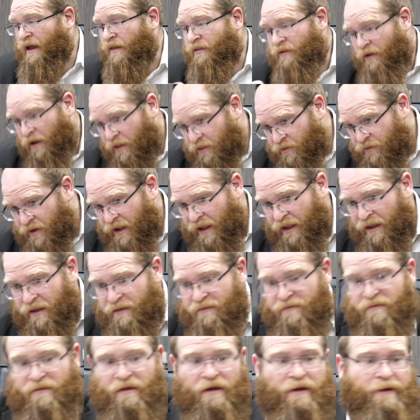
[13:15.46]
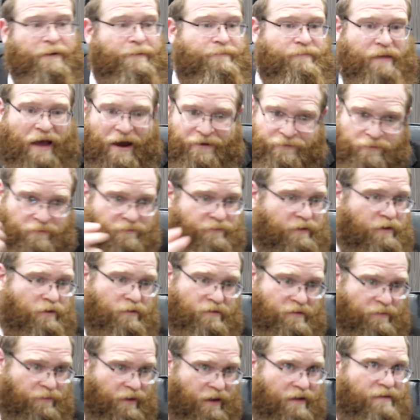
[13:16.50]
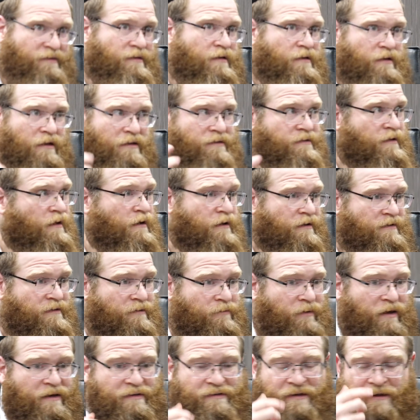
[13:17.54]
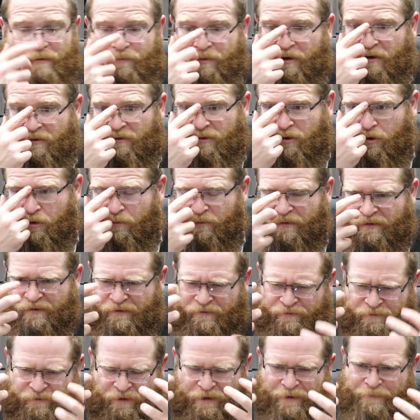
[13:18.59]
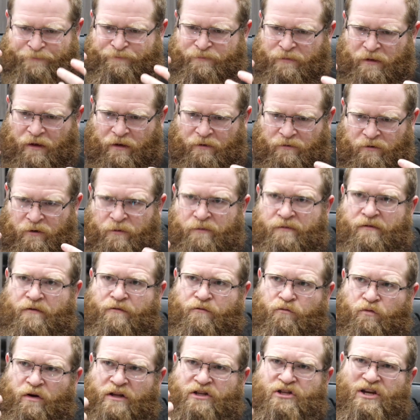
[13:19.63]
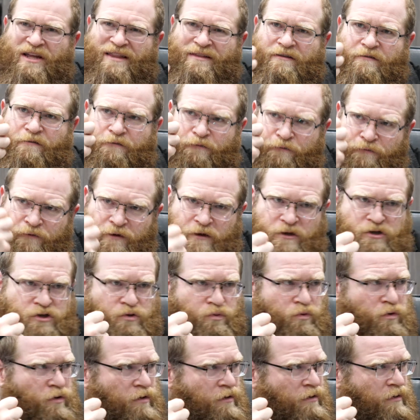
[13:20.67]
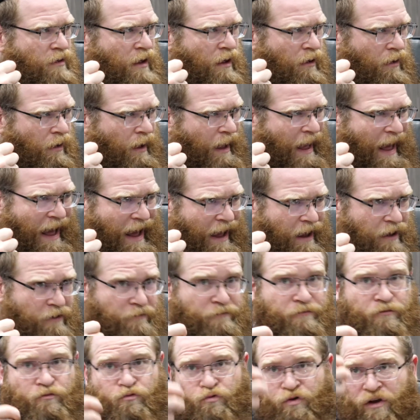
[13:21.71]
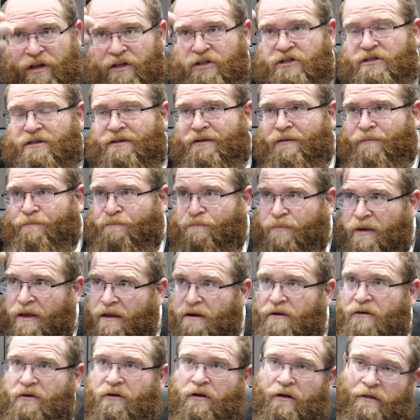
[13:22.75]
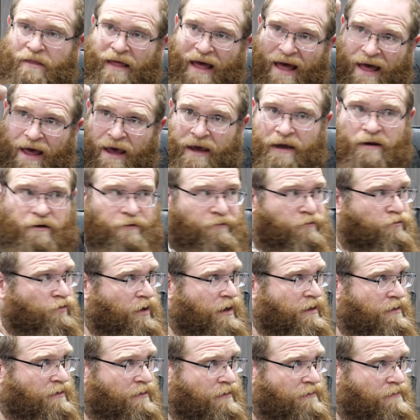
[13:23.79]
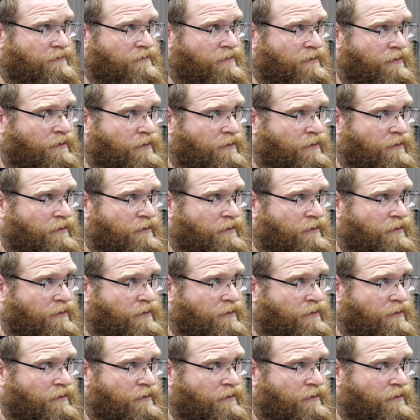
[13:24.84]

on the other hand, Avram Avinu is amazing, Yitzchak is amazing, but in terms of which individual Av reached the pinnacle, the height of greatness,